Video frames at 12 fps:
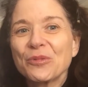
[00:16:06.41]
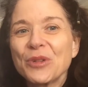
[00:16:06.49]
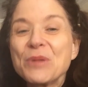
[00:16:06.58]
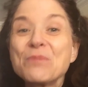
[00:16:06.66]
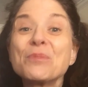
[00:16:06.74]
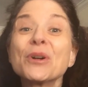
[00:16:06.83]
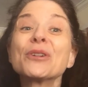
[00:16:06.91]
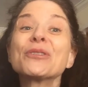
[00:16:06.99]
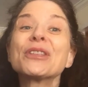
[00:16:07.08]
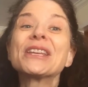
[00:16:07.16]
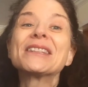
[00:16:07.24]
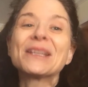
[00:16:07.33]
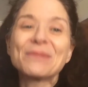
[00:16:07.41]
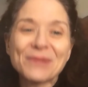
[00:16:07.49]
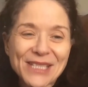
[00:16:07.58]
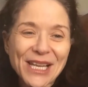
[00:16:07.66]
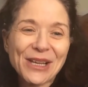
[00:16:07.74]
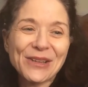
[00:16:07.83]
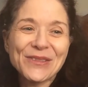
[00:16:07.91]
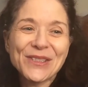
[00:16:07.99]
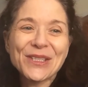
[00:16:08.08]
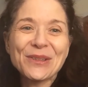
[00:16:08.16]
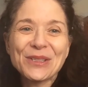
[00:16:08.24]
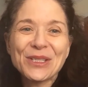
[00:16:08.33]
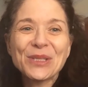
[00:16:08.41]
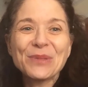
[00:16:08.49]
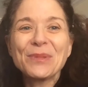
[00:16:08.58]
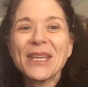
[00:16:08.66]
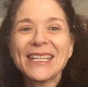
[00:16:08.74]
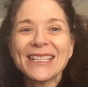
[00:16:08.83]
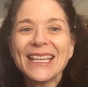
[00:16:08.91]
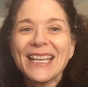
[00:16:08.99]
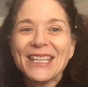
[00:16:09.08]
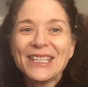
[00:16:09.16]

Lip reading: rebirthing themselves, so to speak.